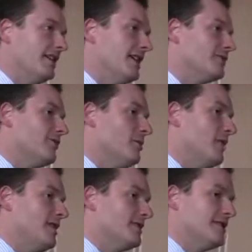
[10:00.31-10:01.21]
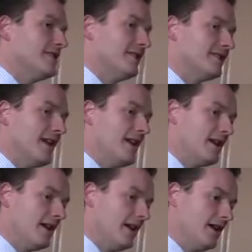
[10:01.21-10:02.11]
data room means is it's
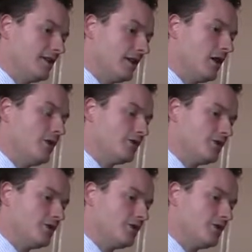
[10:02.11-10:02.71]
a, a, it's a closed,